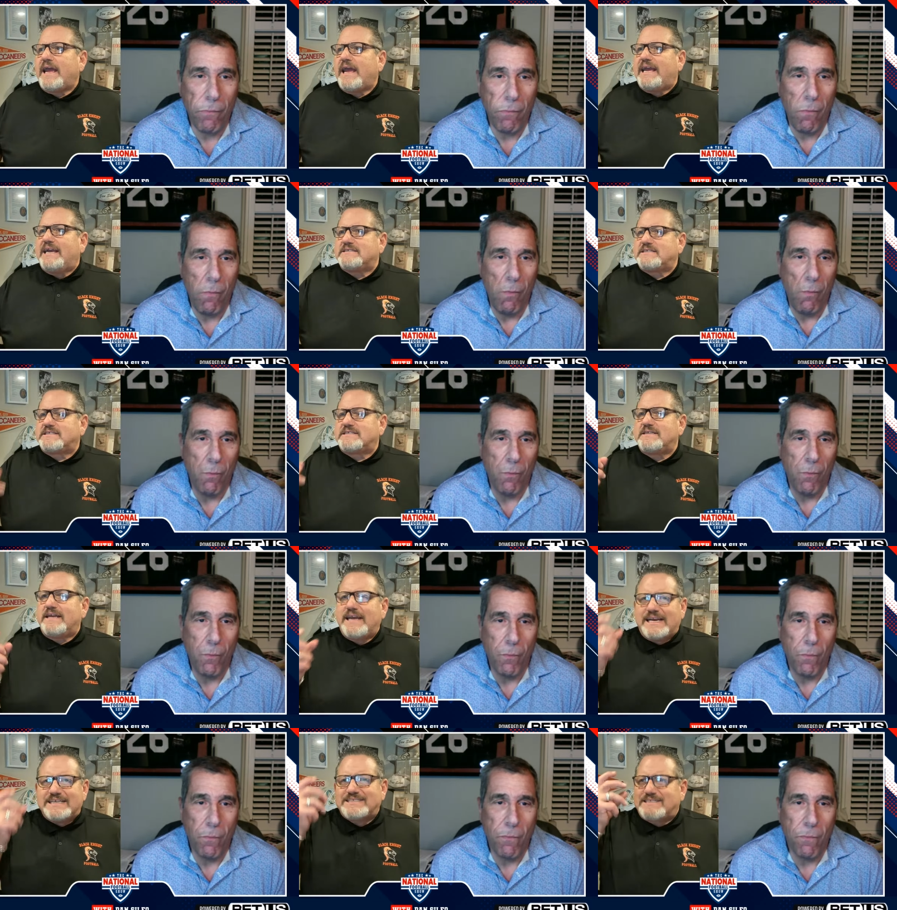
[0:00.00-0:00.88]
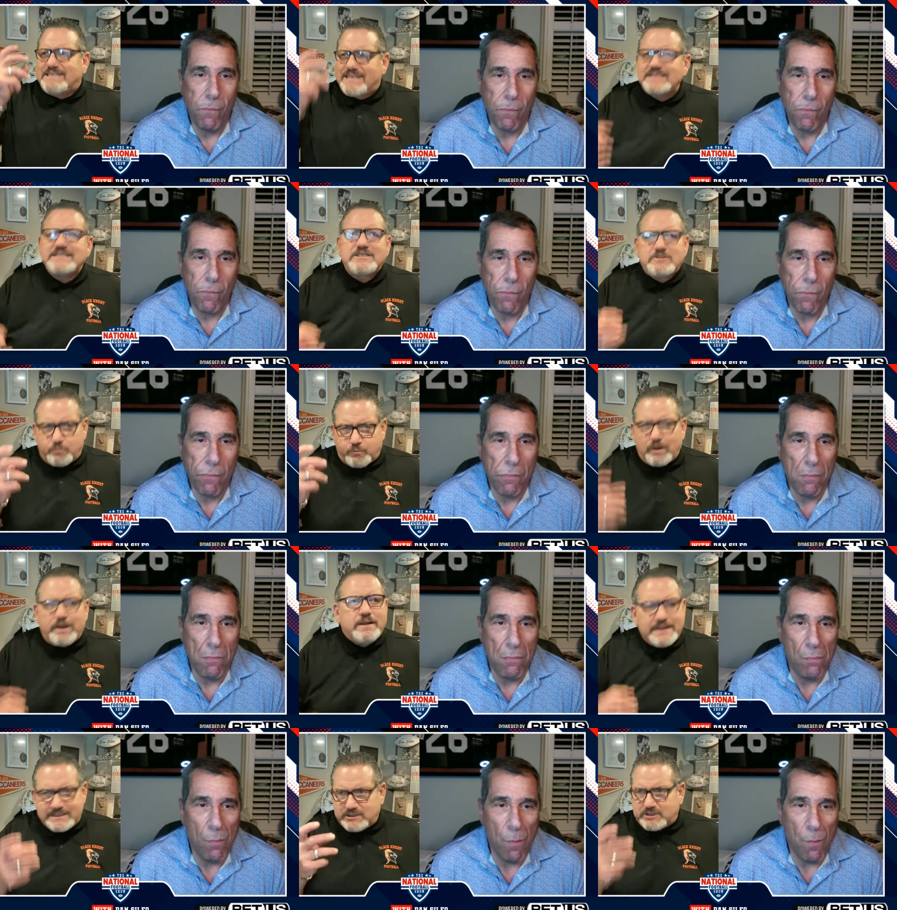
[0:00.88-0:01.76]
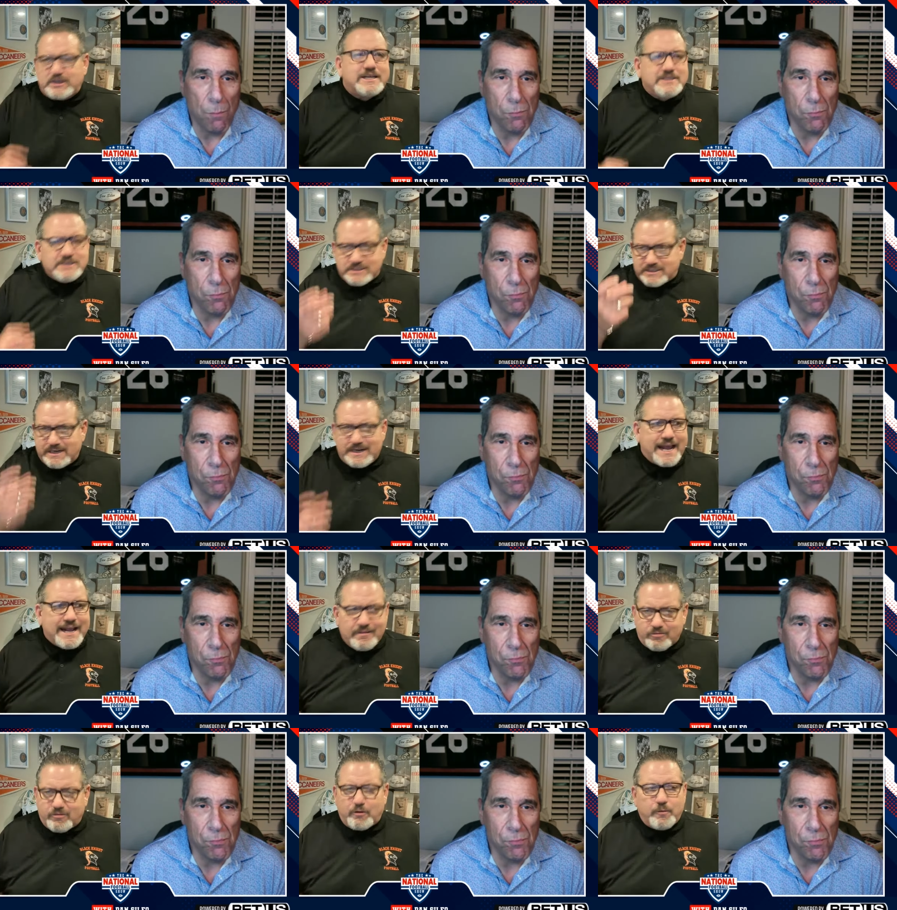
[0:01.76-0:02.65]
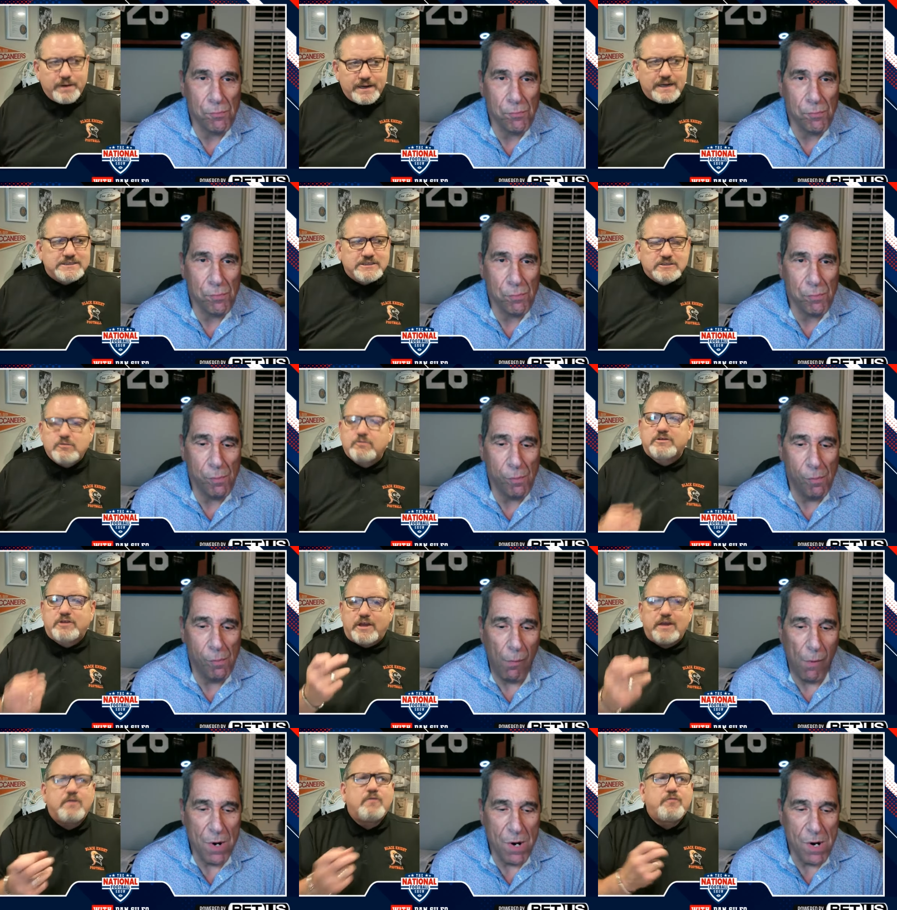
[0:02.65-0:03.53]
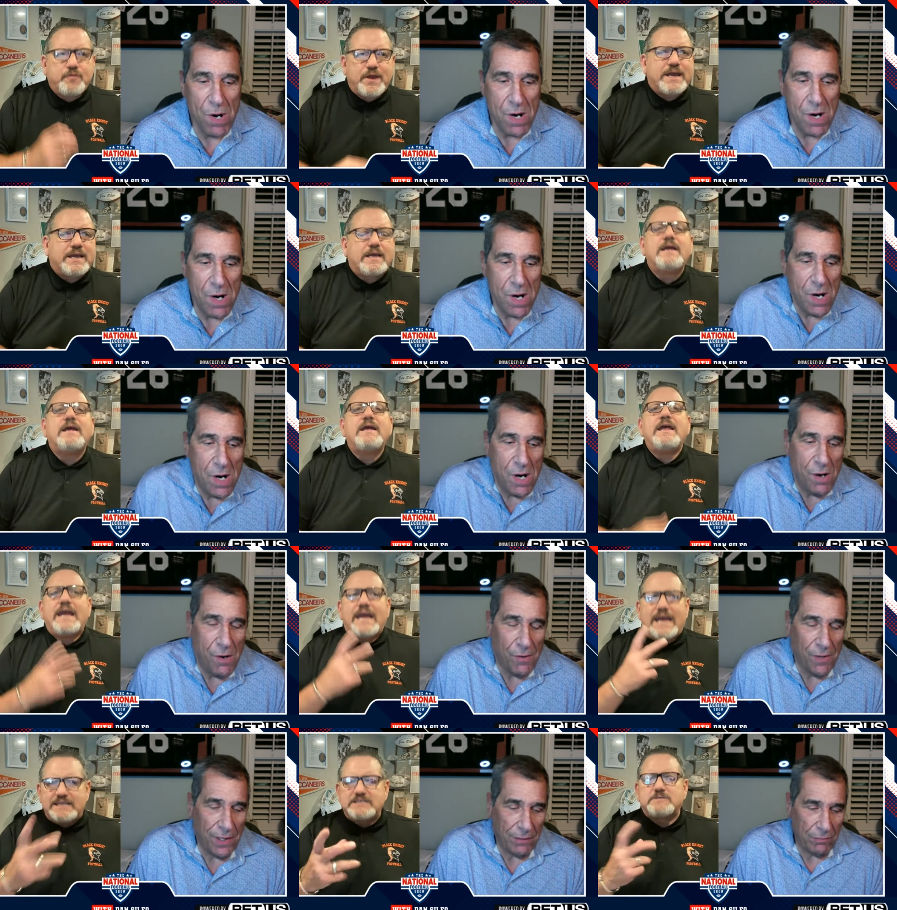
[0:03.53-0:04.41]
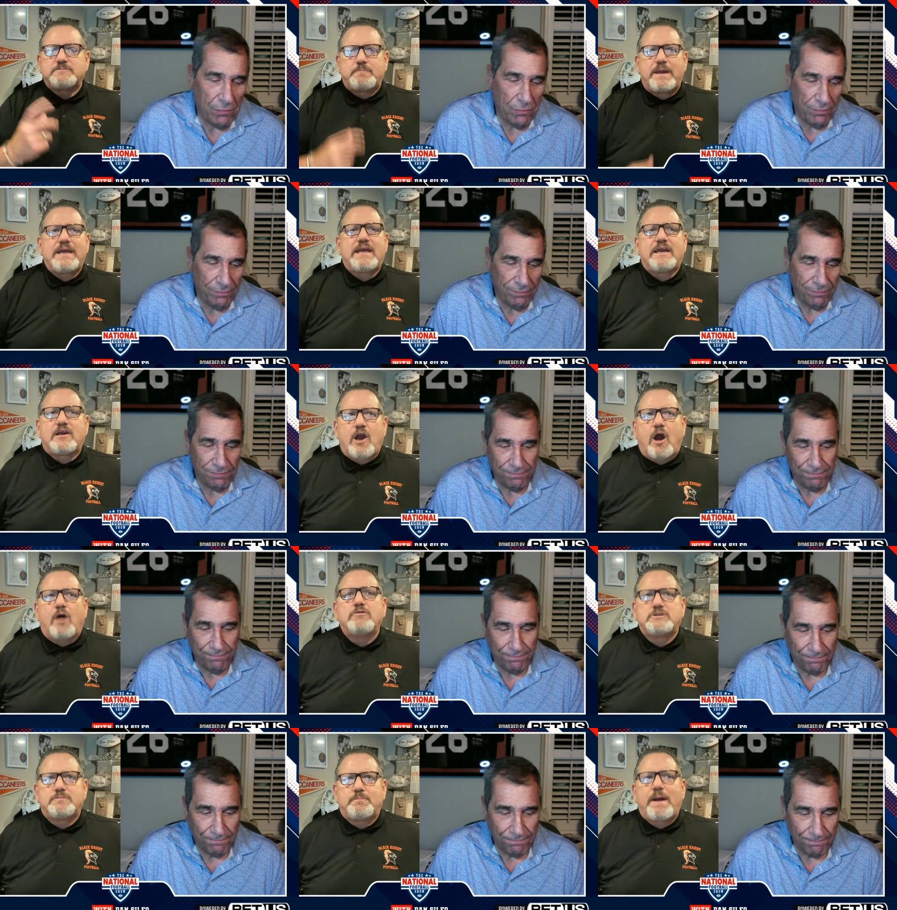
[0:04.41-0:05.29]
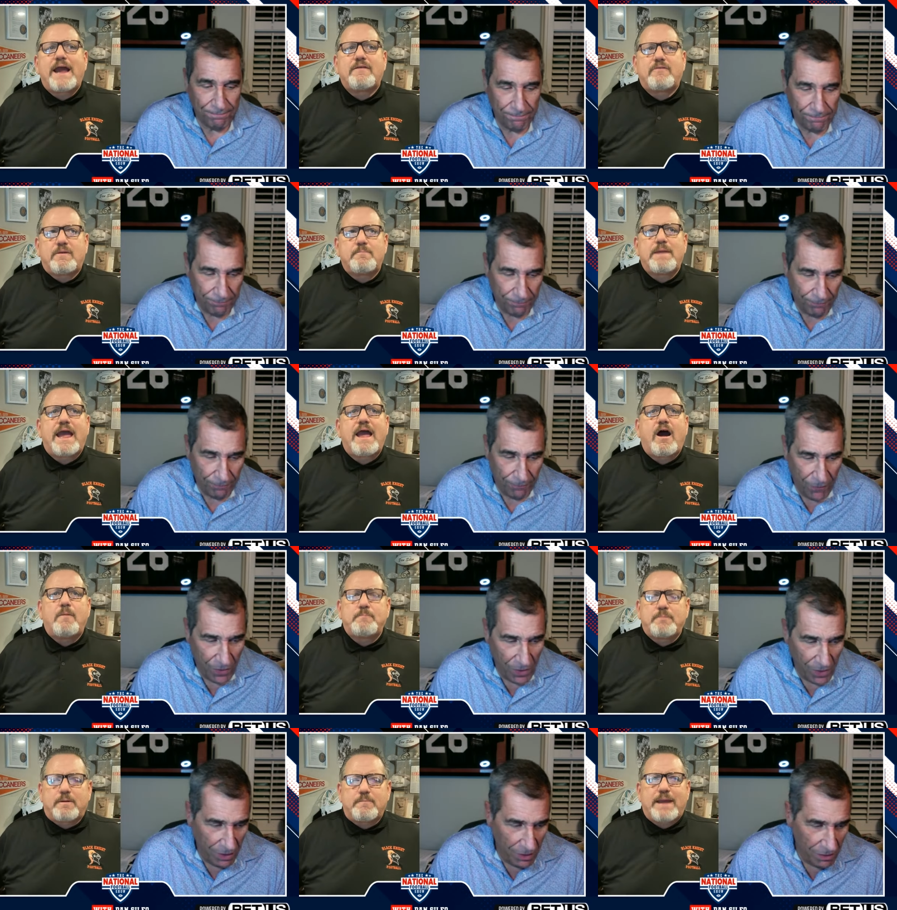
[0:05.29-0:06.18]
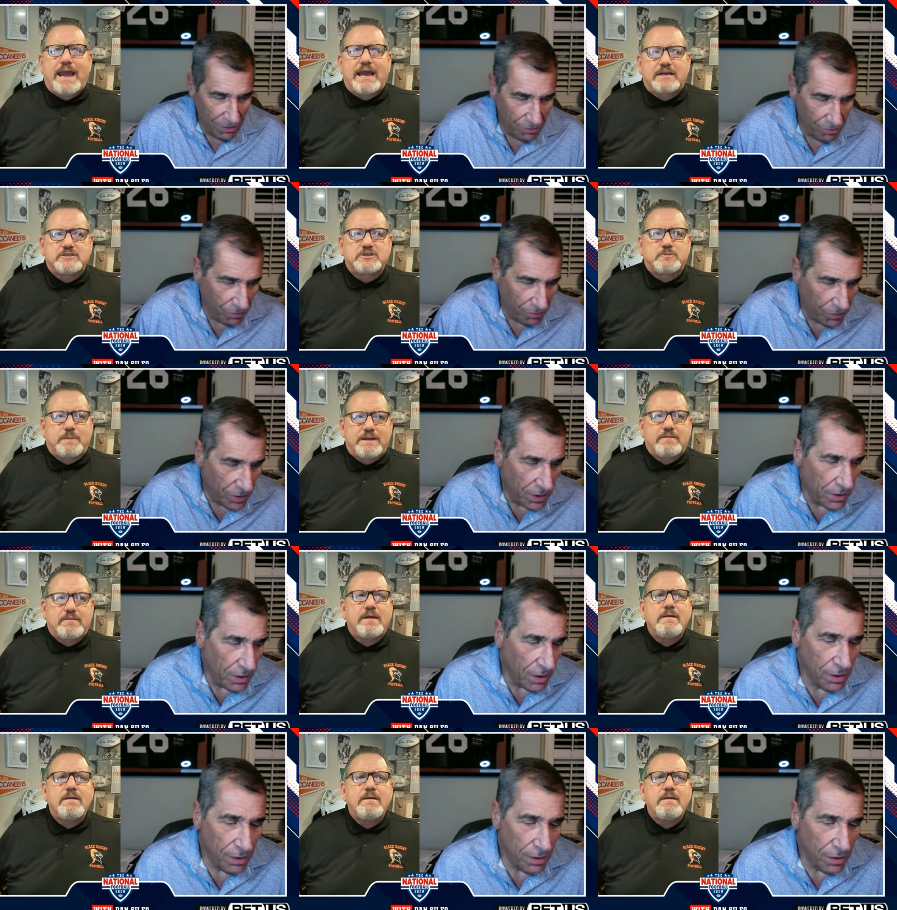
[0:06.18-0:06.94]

Speaker 1: is is this really just Nick doing this or do you think he's being coached by the upper management